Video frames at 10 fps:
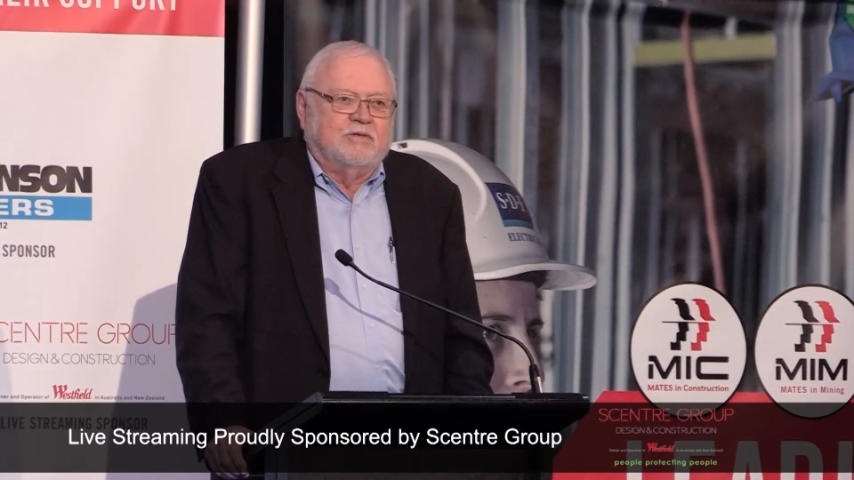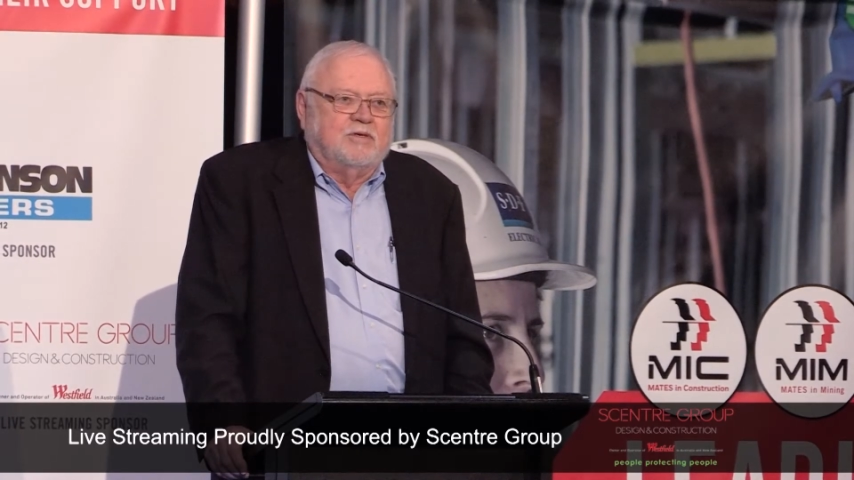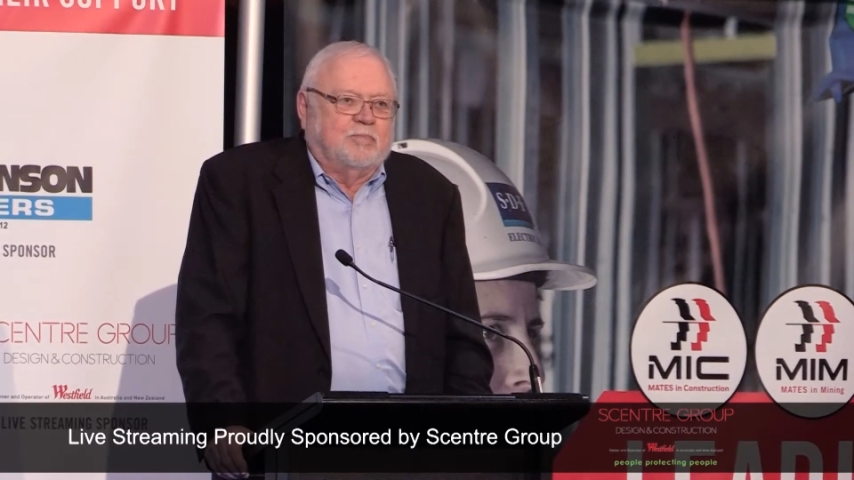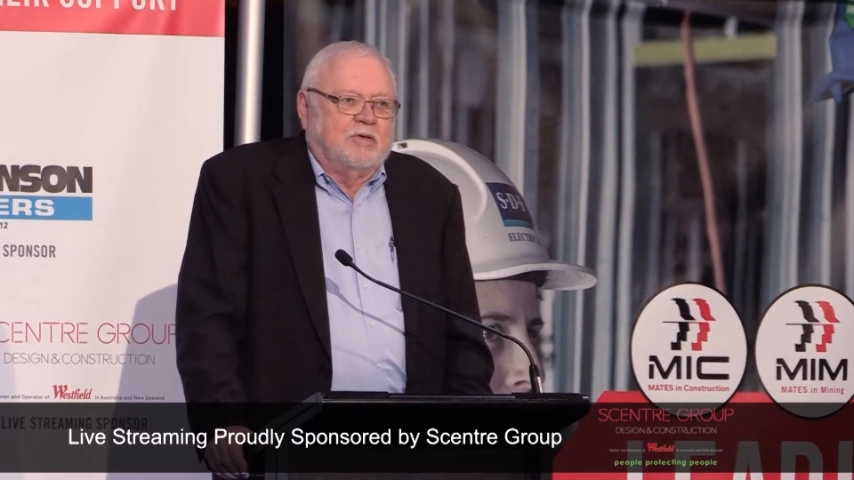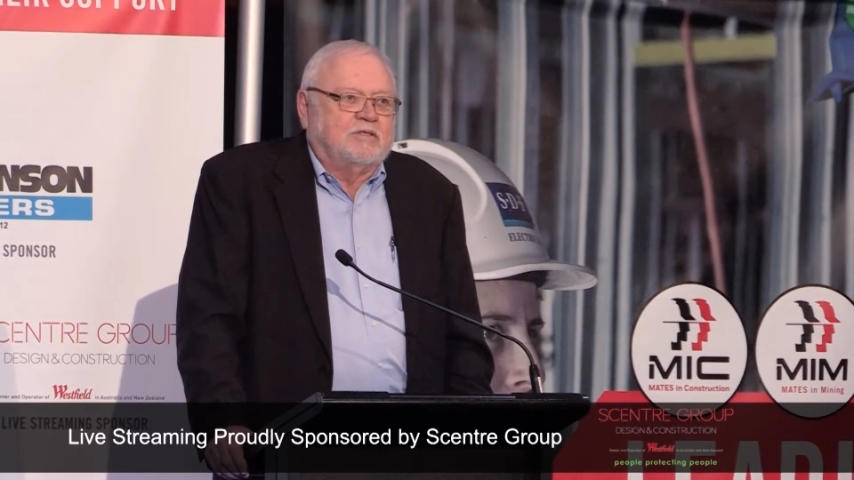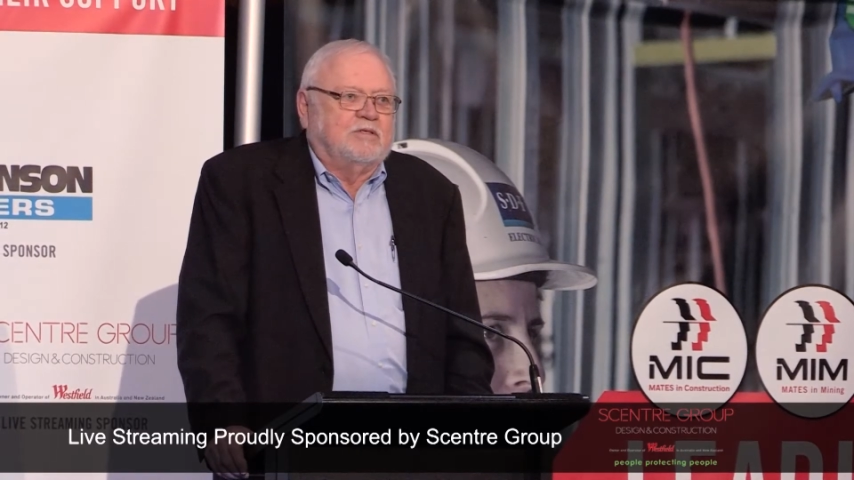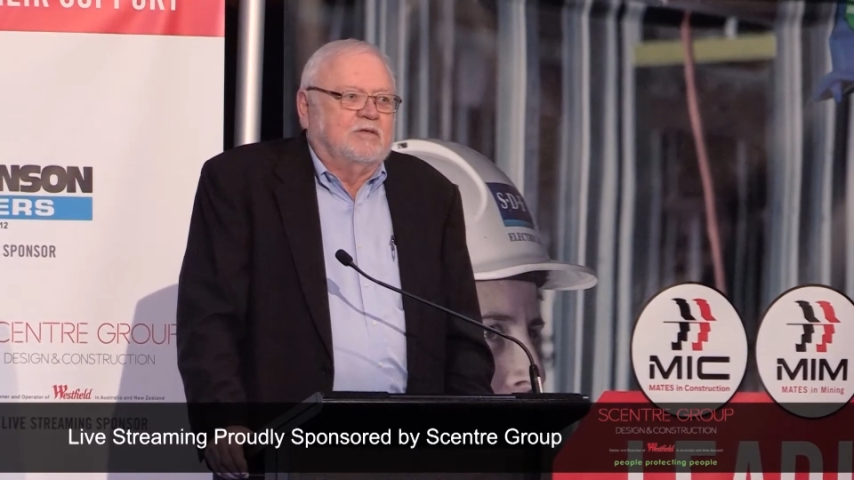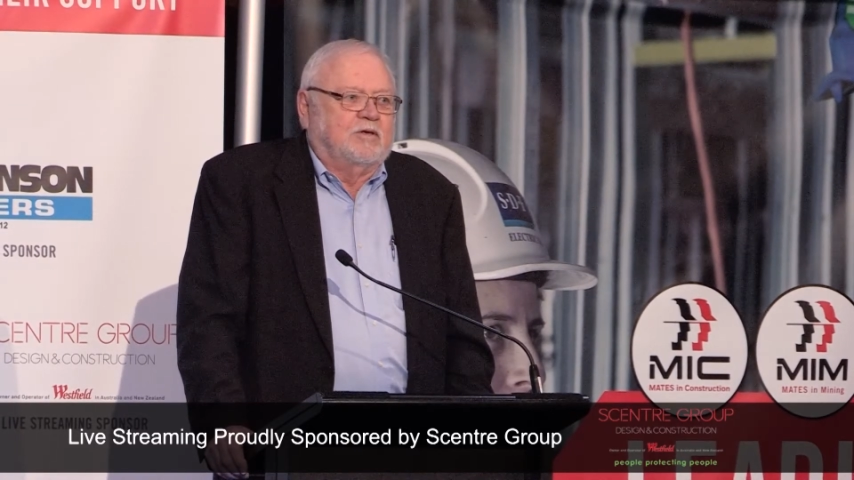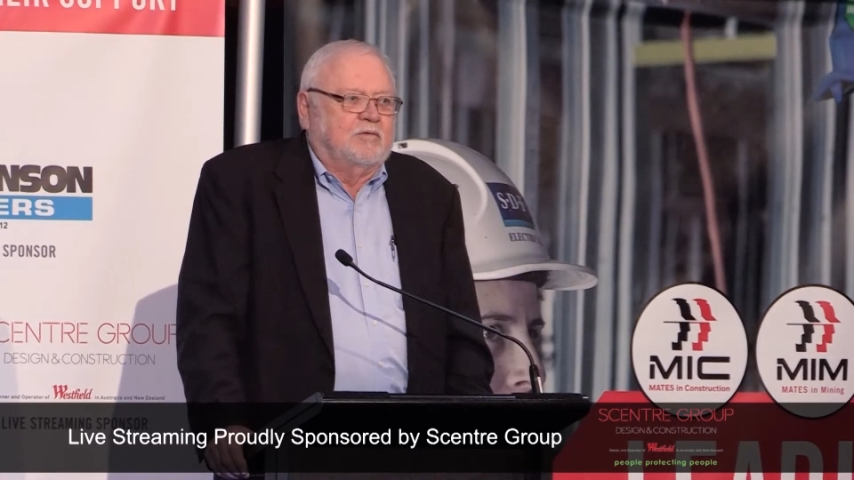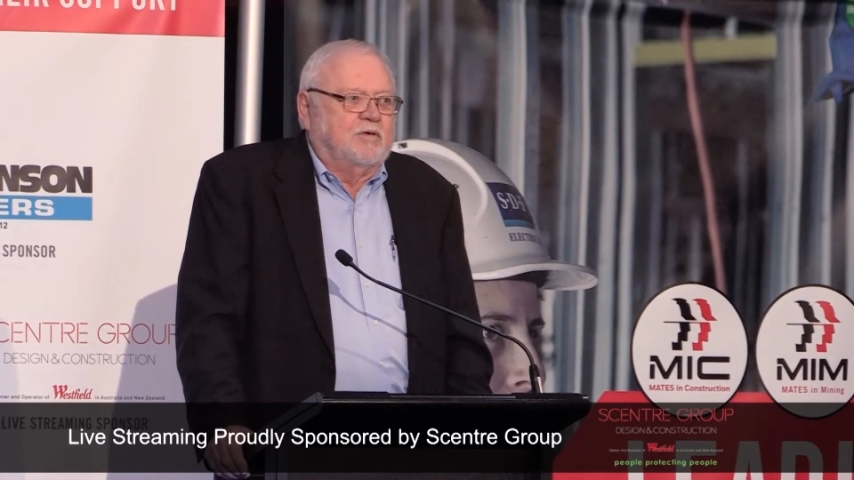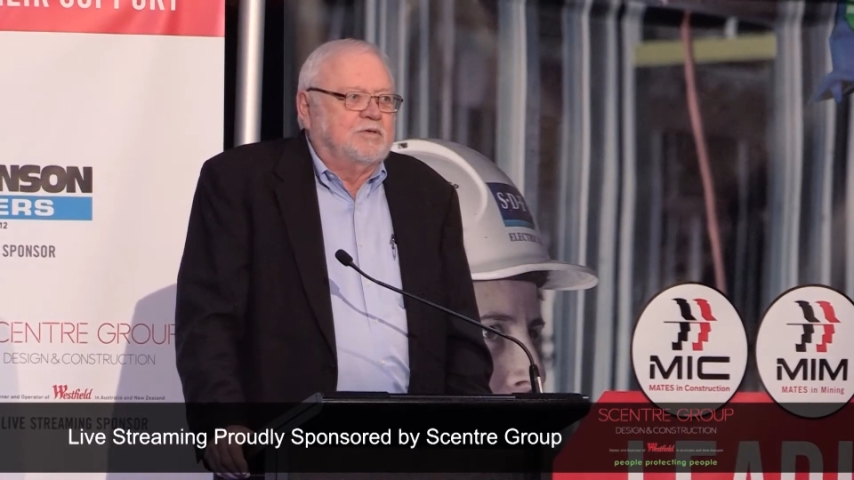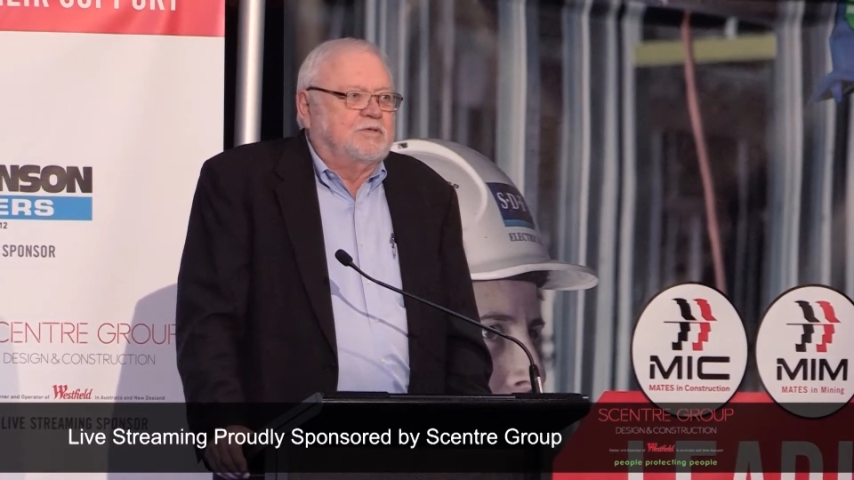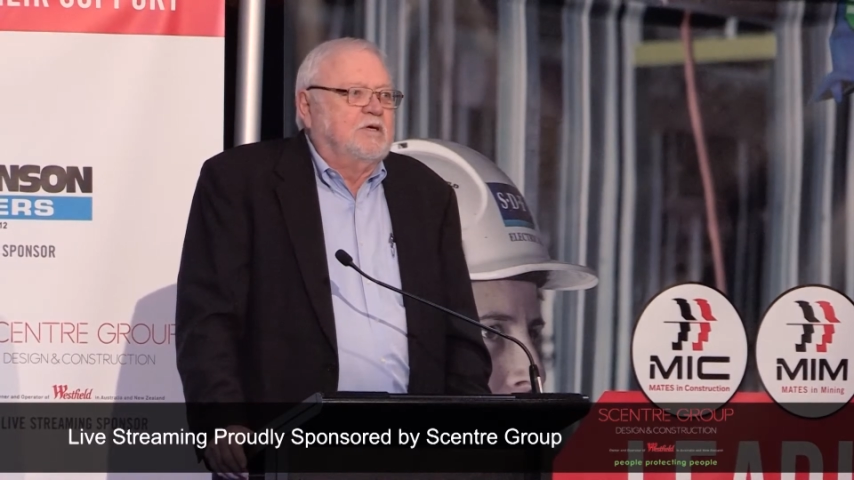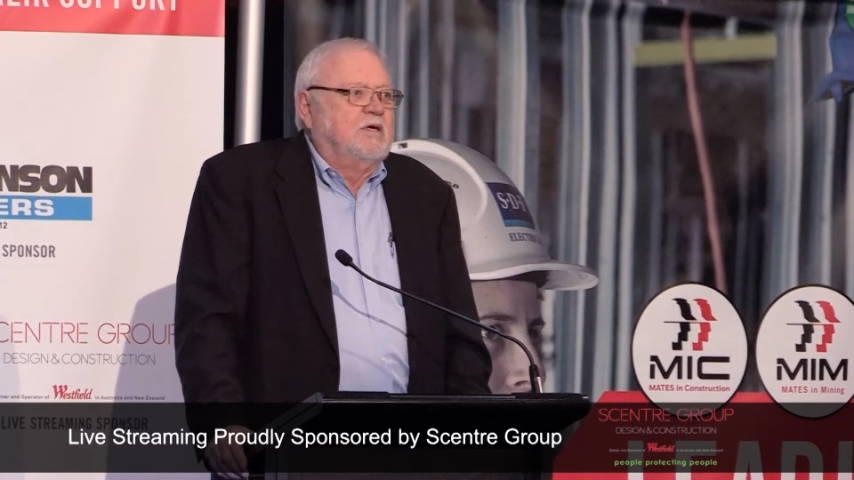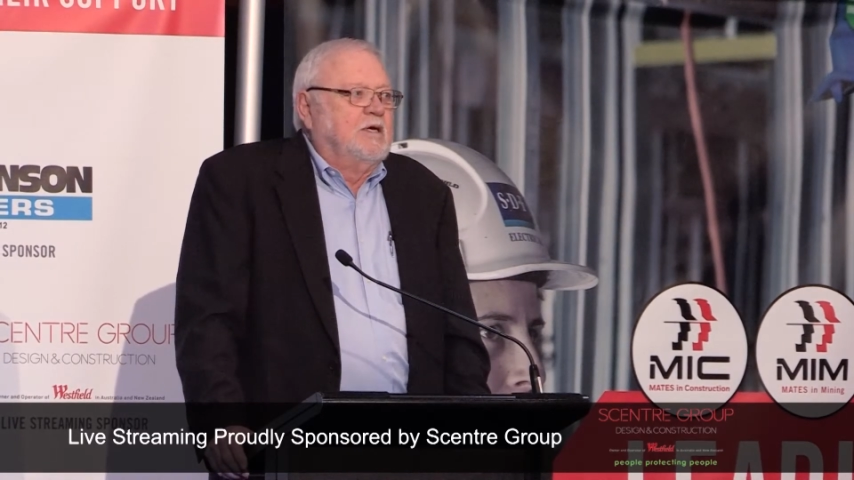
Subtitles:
and depressed, and their careers